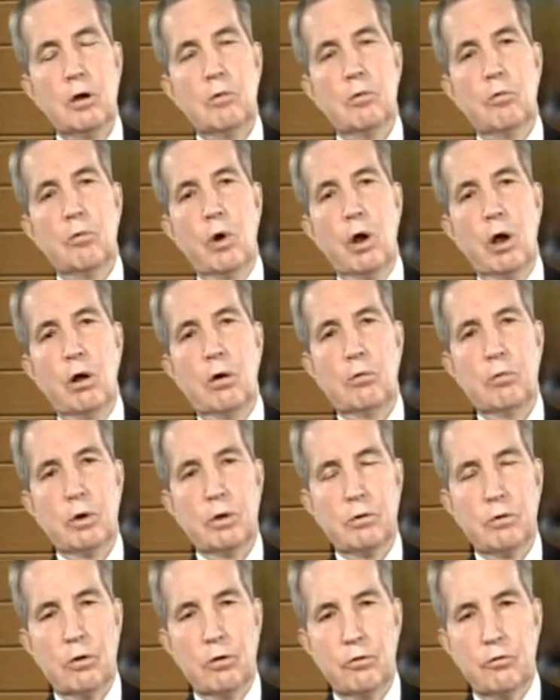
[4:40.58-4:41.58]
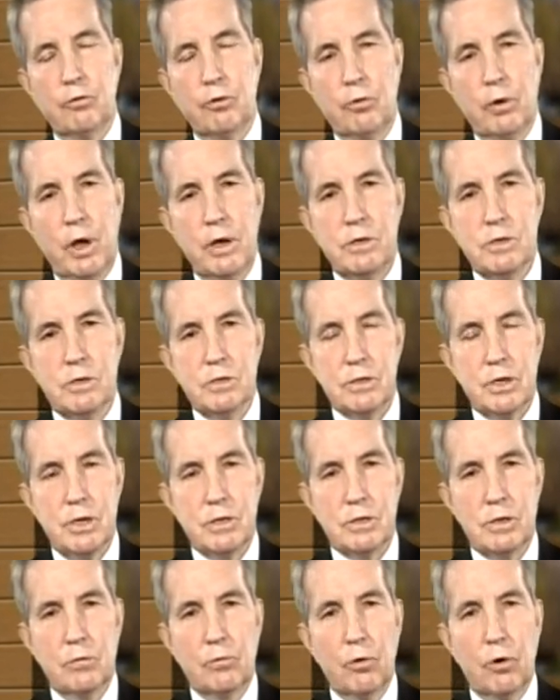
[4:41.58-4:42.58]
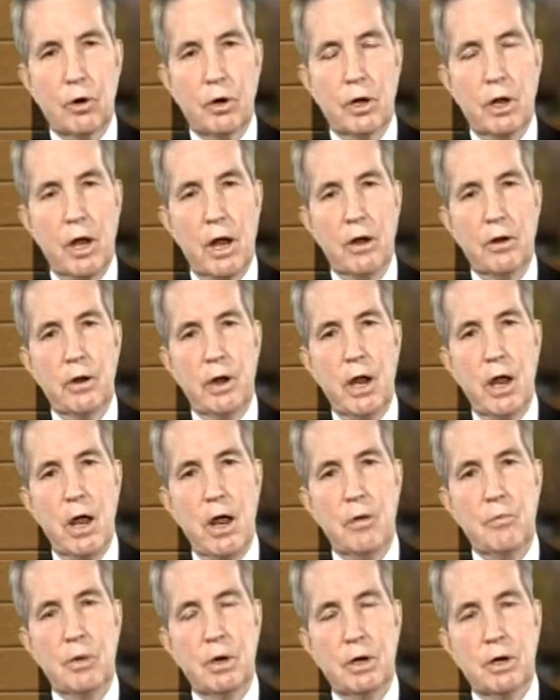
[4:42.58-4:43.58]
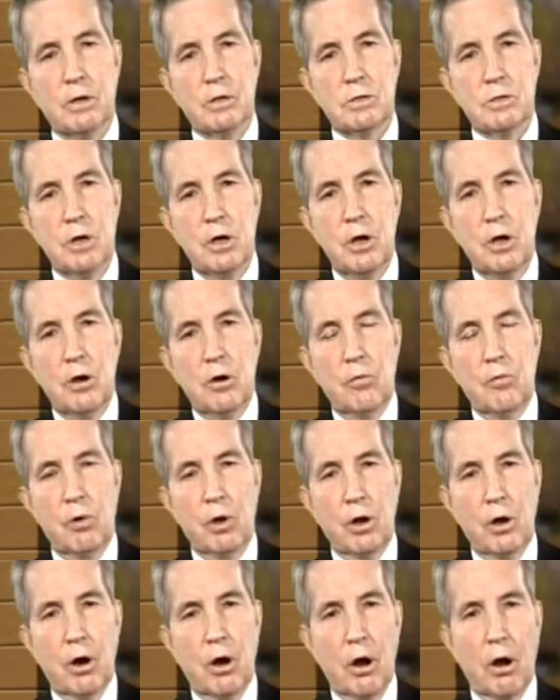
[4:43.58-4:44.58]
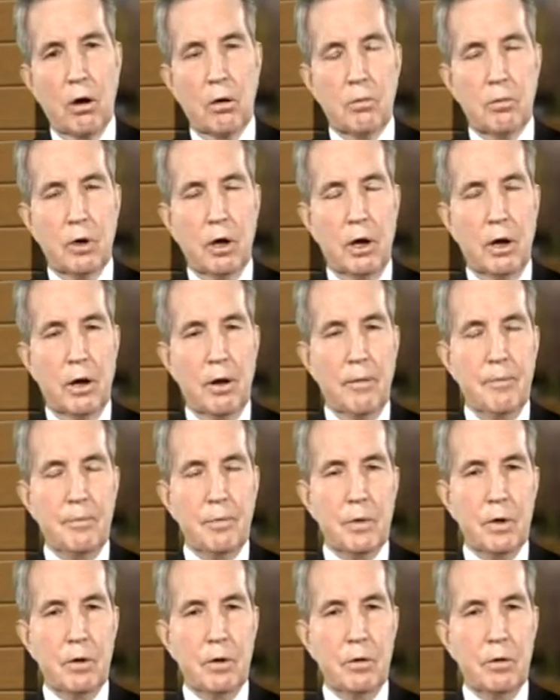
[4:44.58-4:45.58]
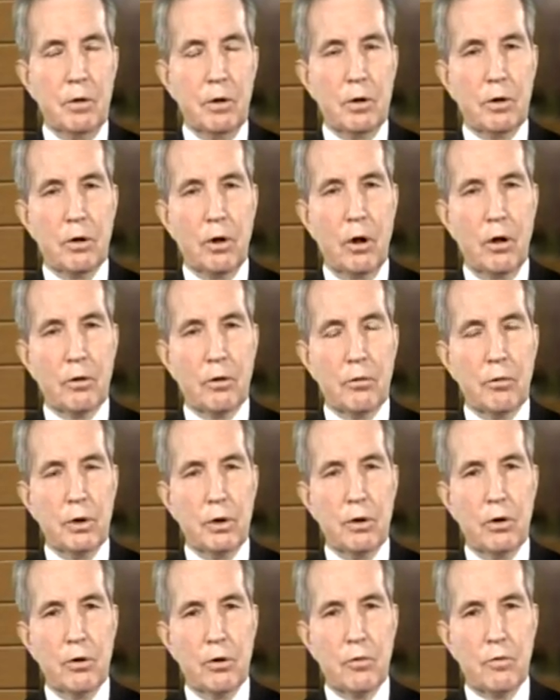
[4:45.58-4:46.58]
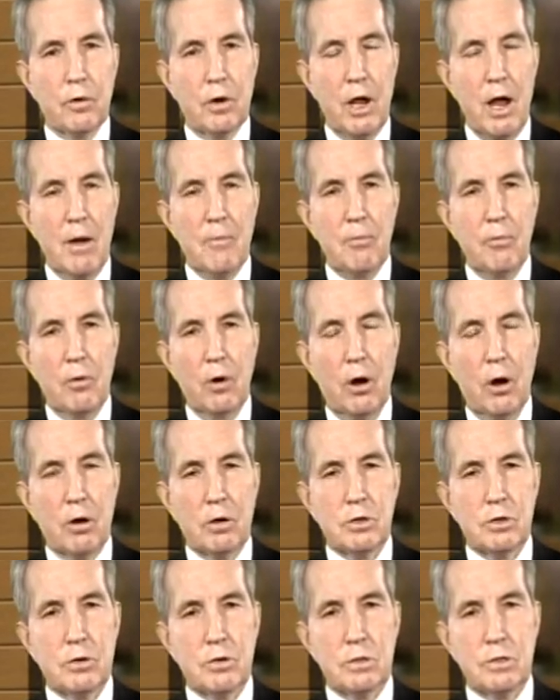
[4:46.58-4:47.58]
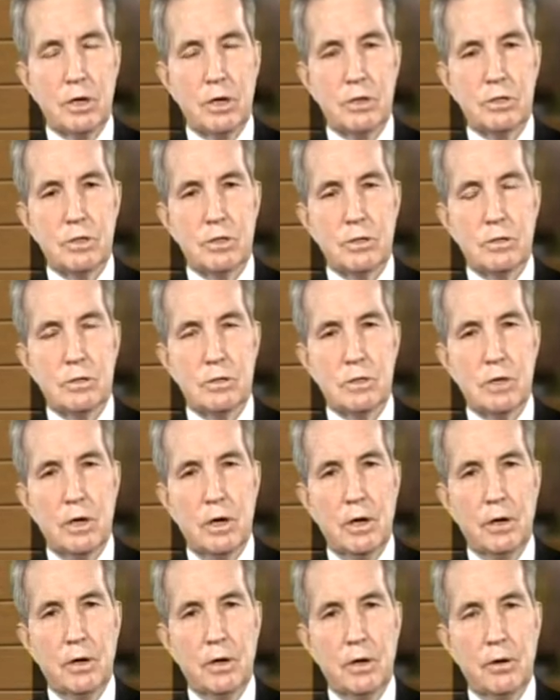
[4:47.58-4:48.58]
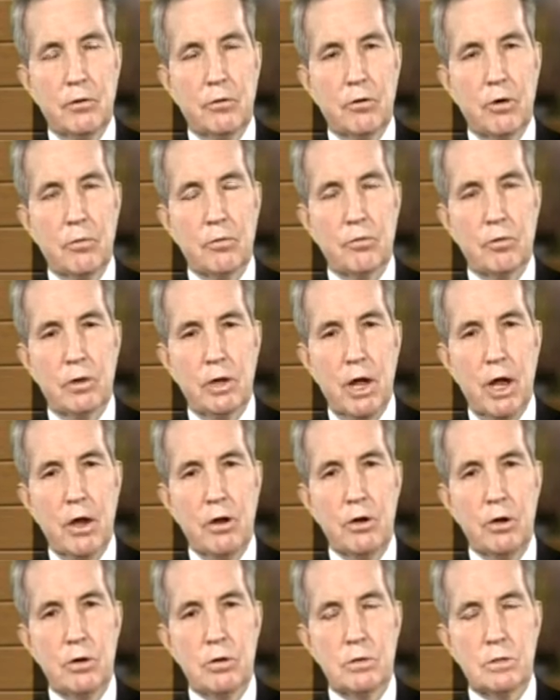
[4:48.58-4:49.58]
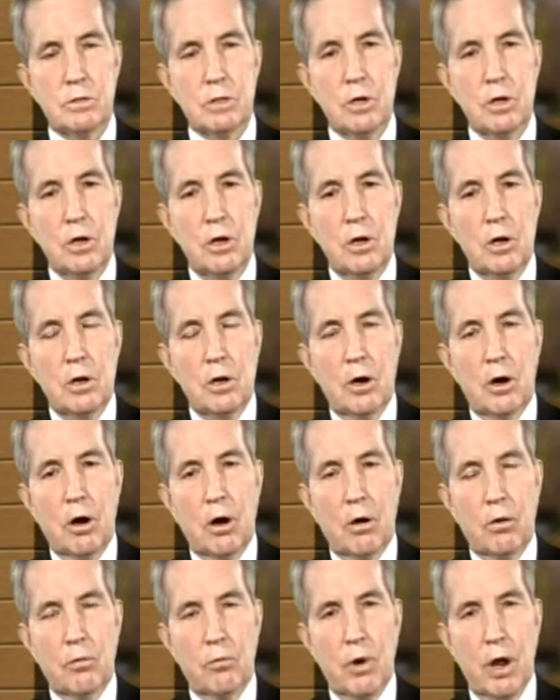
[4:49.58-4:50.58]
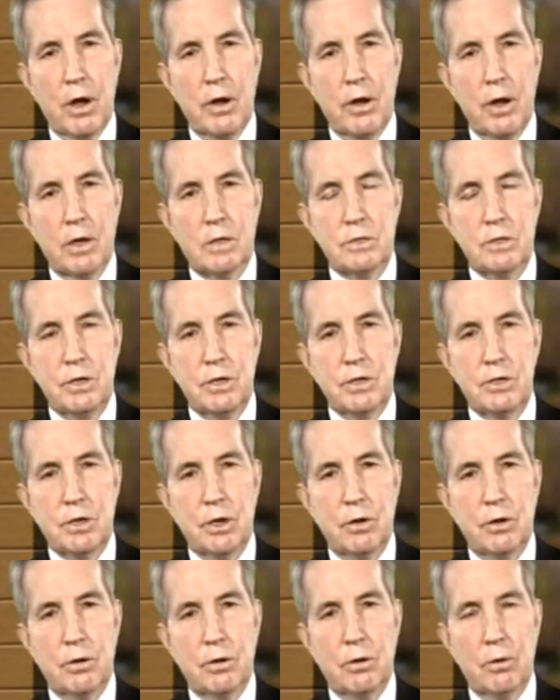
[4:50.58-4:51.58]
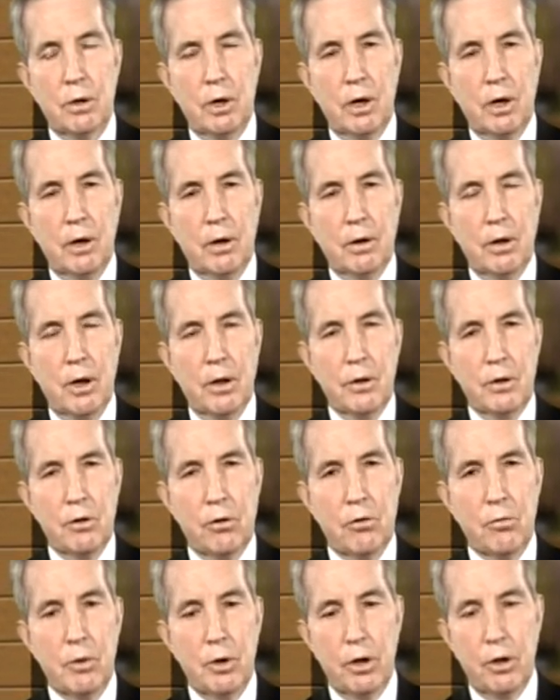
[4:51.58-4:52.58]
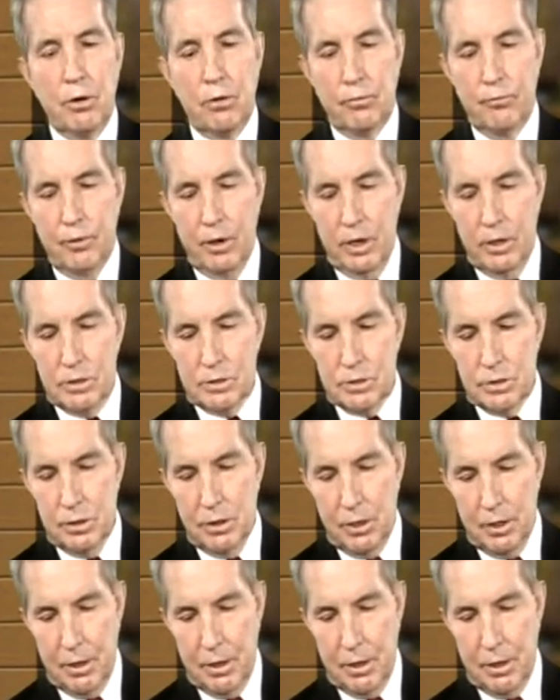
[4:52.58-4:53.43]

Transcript: well with those two agencies and work hand in hand, because we are, you know, although we don't overlap, our jurisdictions in terms of land use are right next to each other on the urban interface.